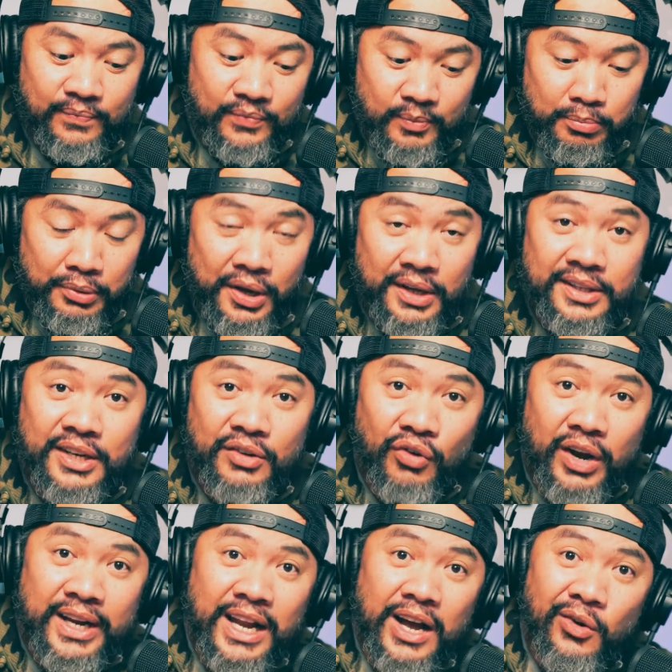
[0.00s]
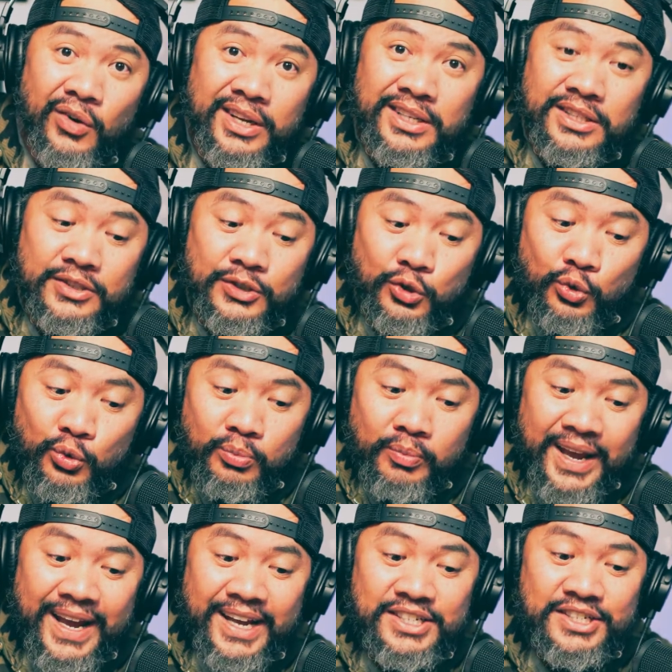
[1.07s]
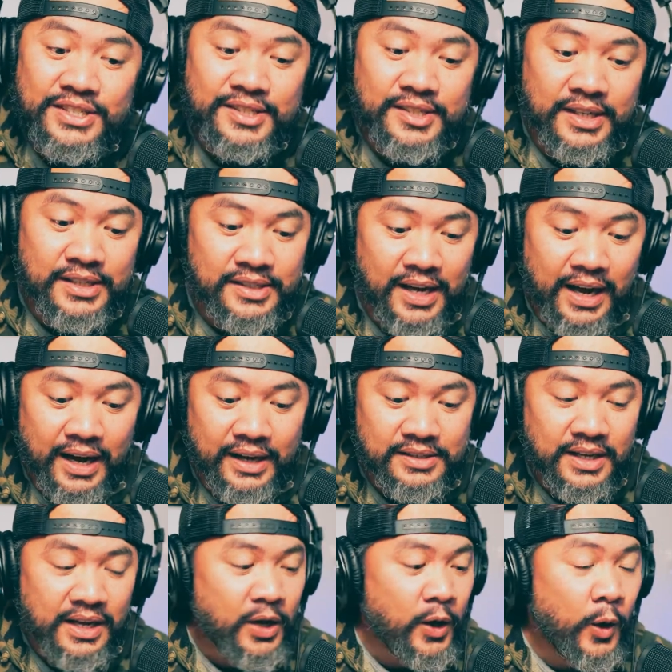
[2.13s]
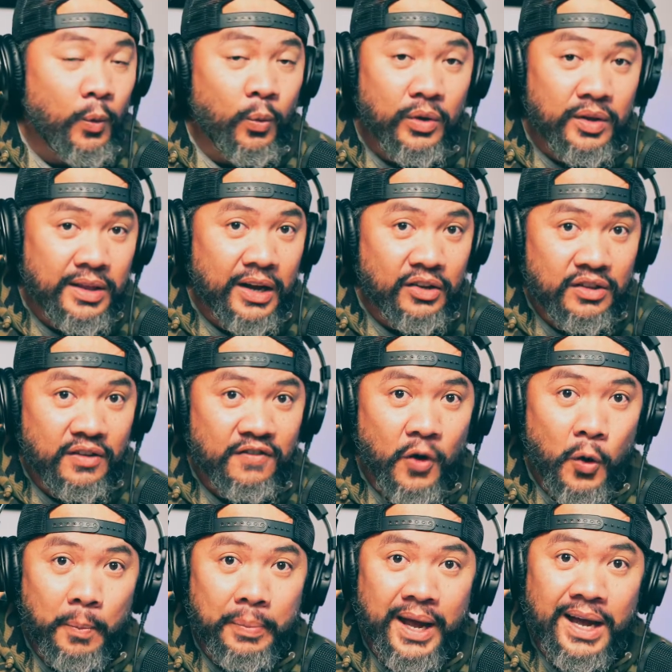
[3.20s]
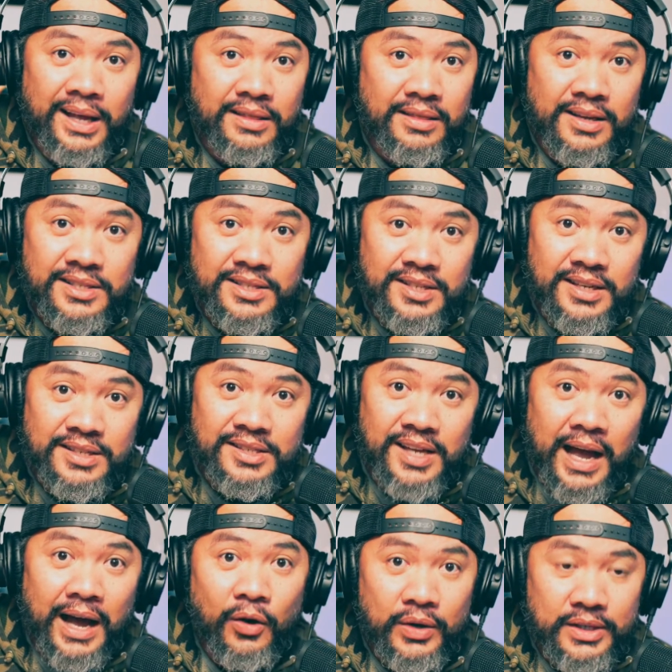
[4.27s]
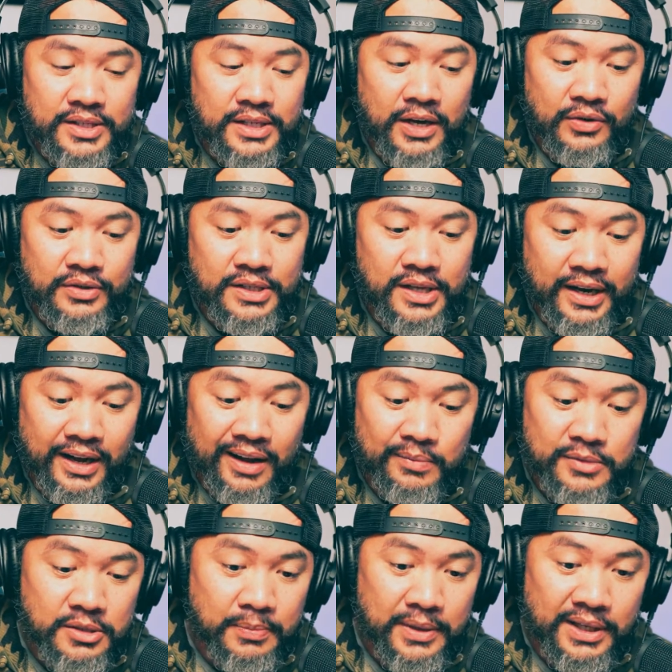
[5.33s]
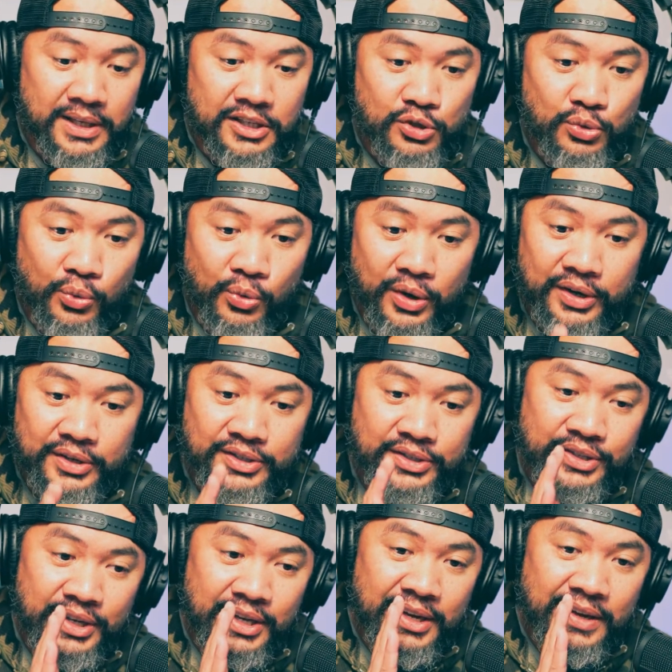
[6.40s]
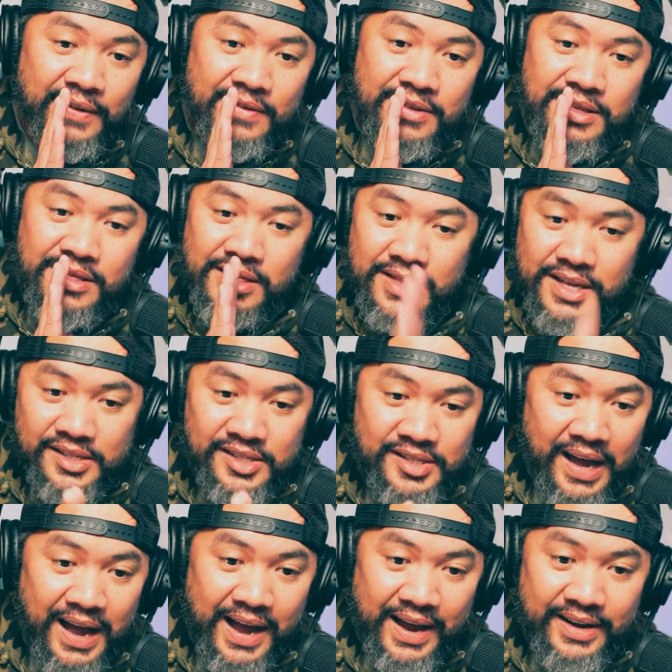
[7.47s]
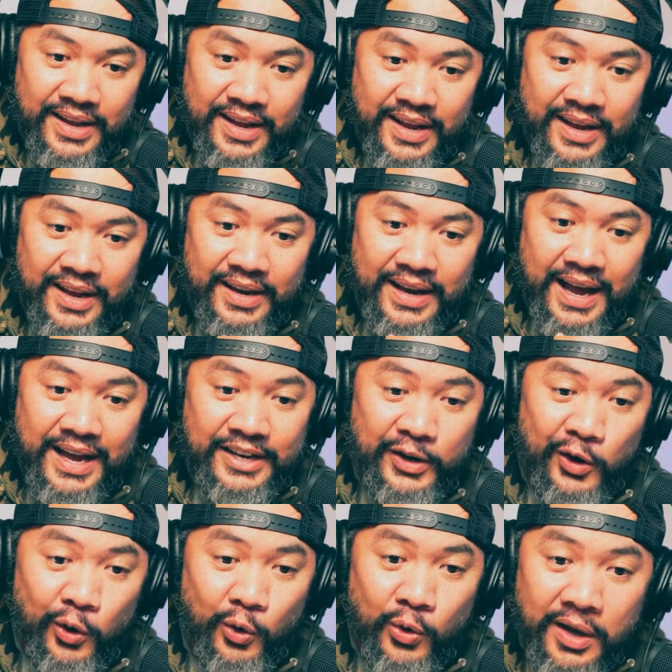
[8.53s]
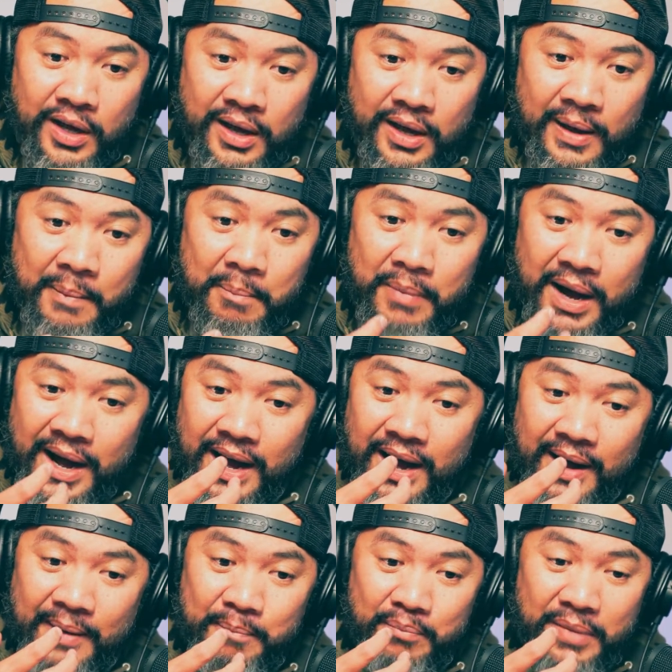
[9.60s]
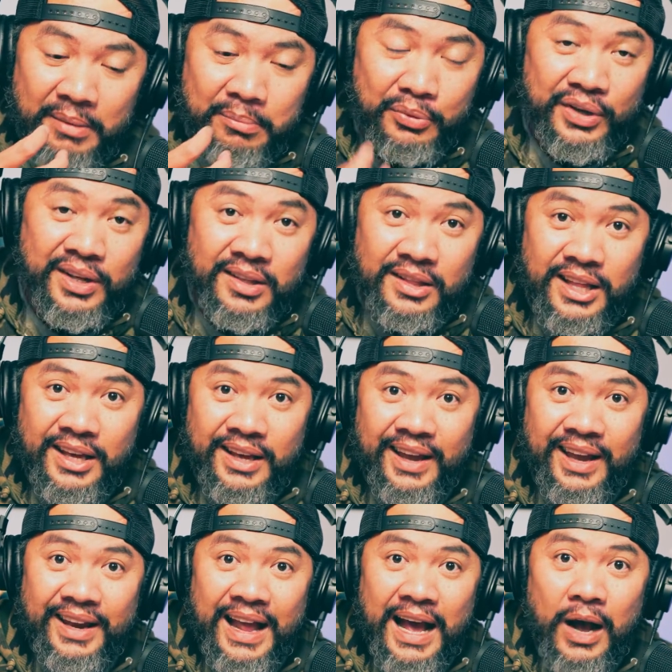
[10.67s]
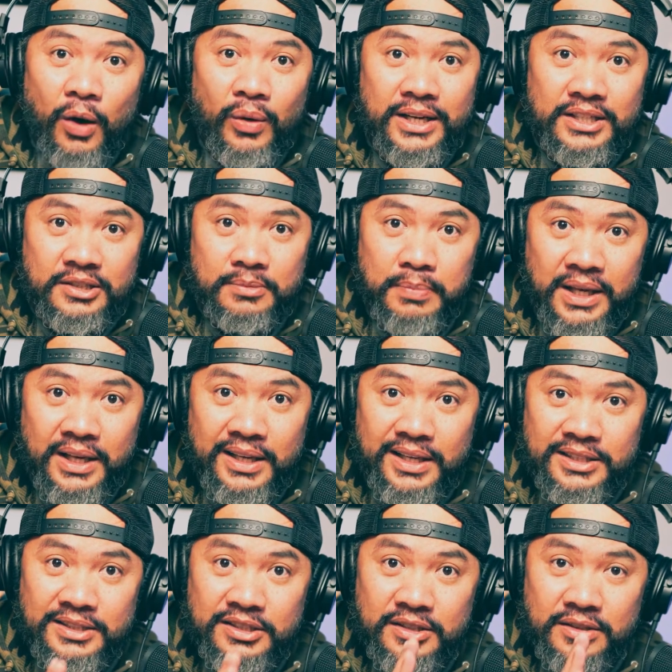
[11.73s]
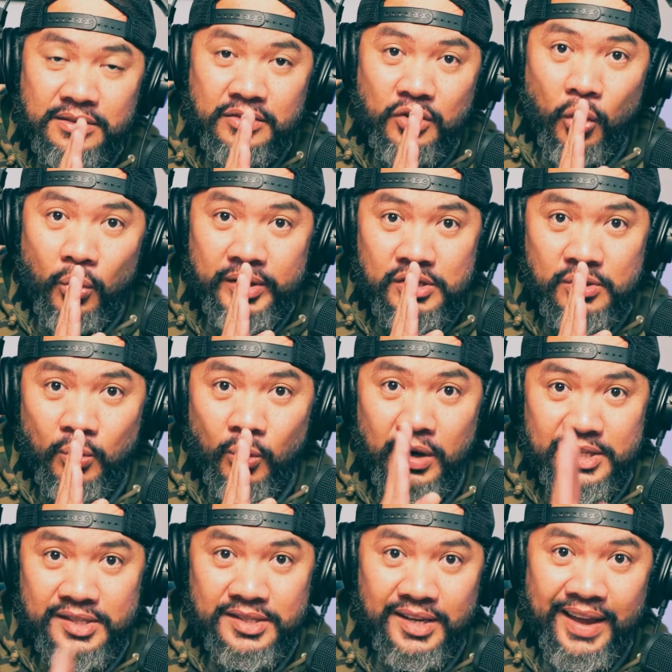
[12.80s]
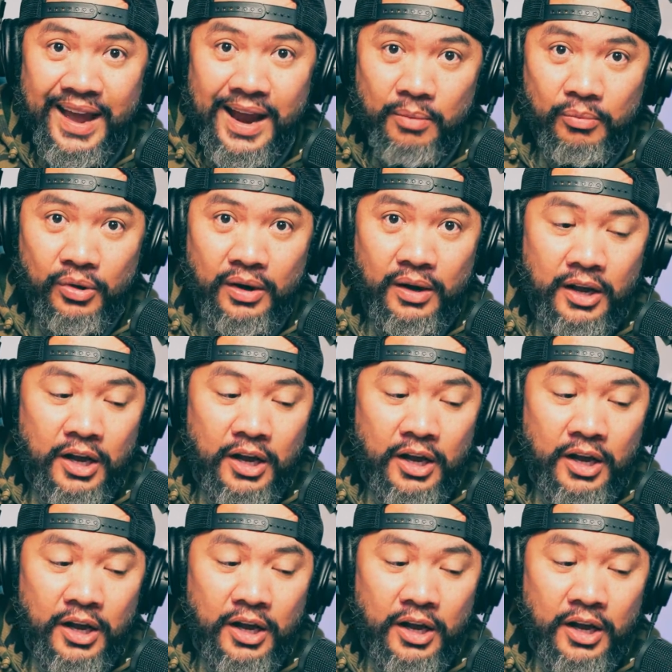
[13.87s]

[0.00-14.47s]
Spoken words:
plugged in right now in the Zoom H6, guys, without the foam pad. This is how it sounds like. I'm speaking towards this side, and I know my breathing and how I speak is going towards the camera,